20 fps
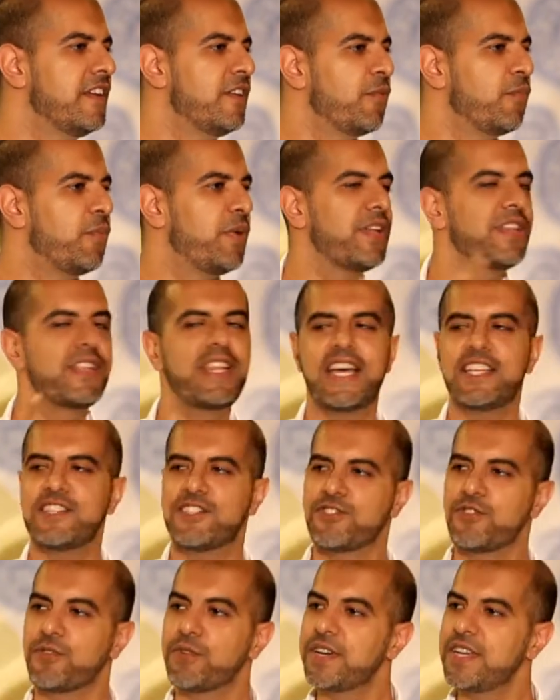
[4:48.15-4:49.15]
Will that
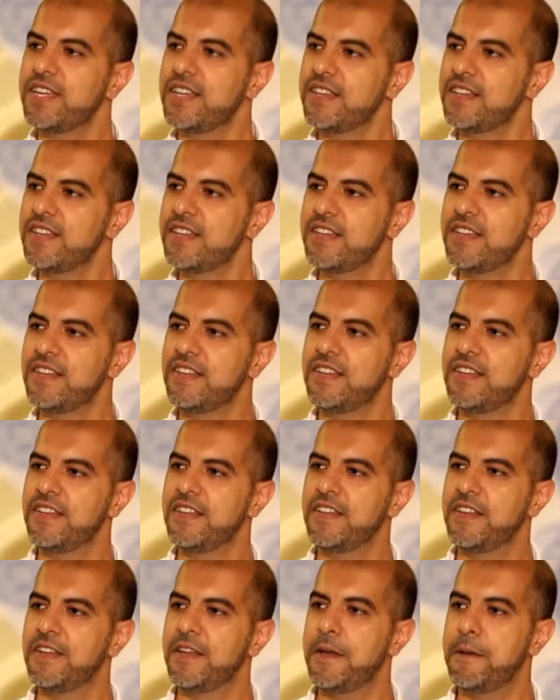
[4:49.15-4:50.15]
story
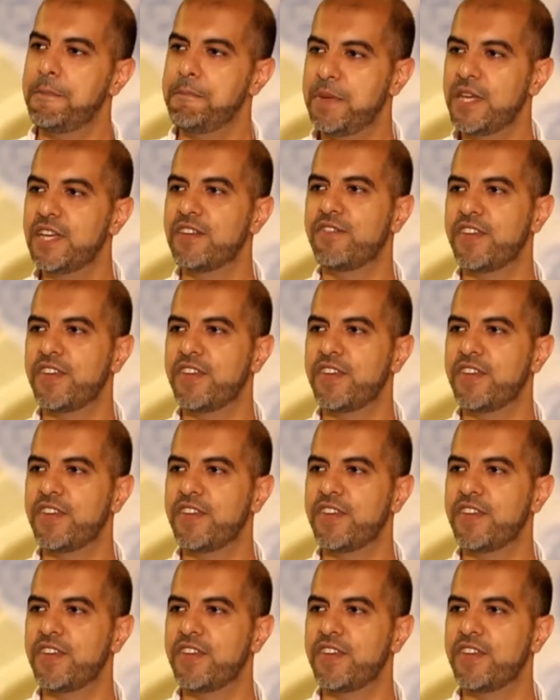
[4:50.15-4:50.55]
be